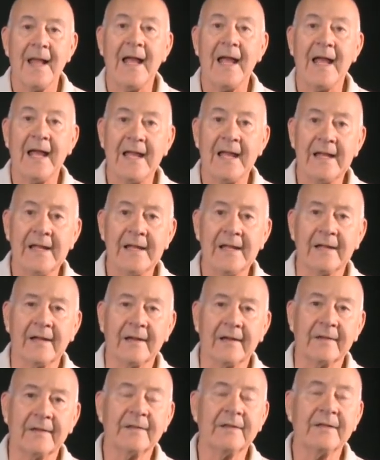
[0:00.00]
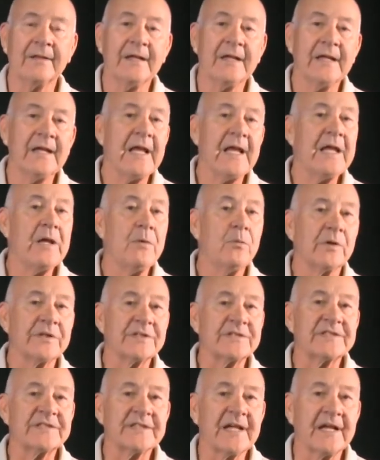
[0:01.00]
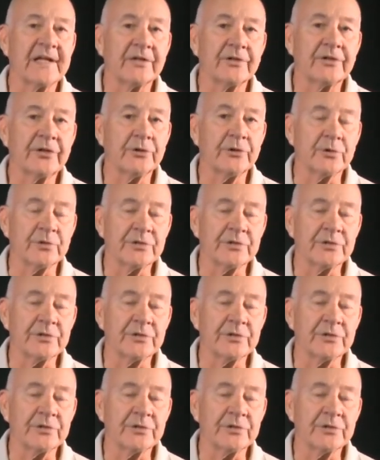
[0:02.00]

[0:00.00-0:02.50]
And he was sent to